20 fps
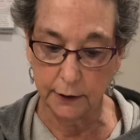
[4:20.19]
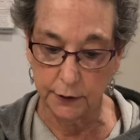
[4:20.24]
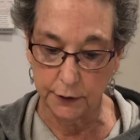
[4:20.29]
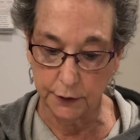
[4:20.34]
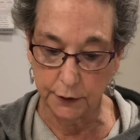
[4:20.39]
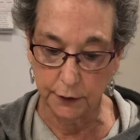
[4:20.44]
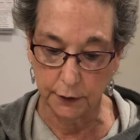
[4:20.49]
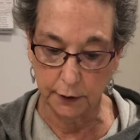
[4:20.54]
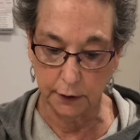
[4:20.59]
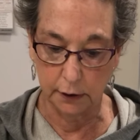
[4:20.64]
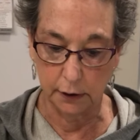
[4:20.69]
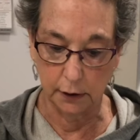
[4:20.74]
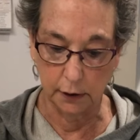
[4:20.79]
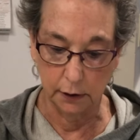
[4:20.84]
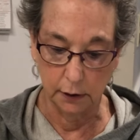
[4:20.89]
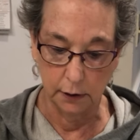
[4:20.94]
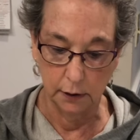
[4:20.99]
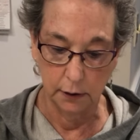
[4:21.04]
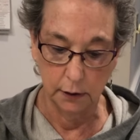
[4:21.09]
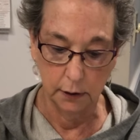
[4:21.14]
circle.
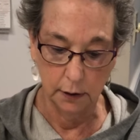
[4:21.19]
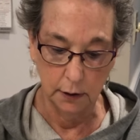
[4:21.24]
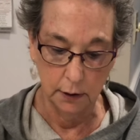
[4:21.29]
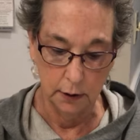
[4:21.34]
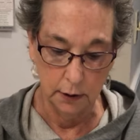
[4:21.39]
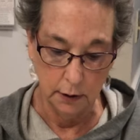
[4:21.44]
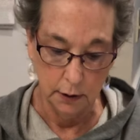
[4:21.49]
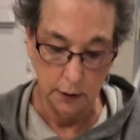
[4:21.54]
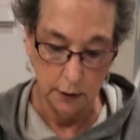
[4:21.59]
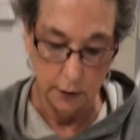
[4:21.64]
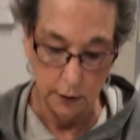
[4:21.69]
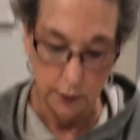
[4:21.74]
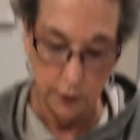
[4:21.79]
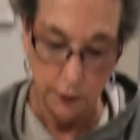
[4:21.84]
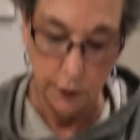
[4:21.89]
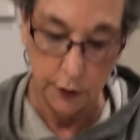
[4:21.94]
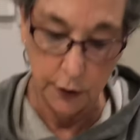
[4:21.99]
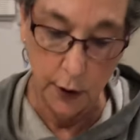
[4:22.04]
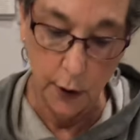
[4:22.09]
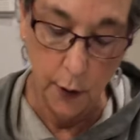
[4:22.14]

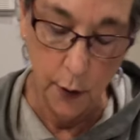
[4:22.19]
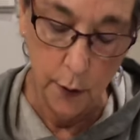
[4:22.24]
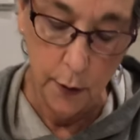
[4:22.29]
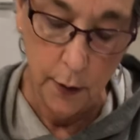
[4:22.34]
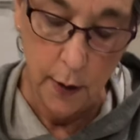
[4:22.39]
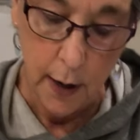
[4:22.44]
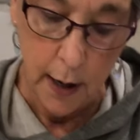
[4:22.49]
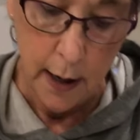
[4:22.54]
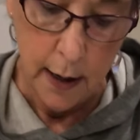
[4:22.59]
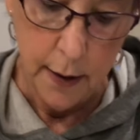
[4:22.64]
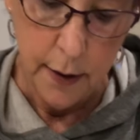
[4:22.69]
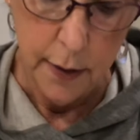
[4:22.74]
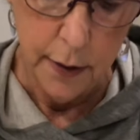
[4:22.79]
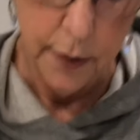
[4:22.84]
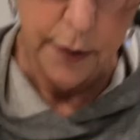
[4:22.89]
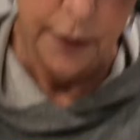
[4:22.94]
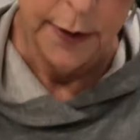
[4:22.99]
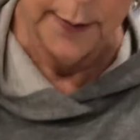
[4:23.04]
So the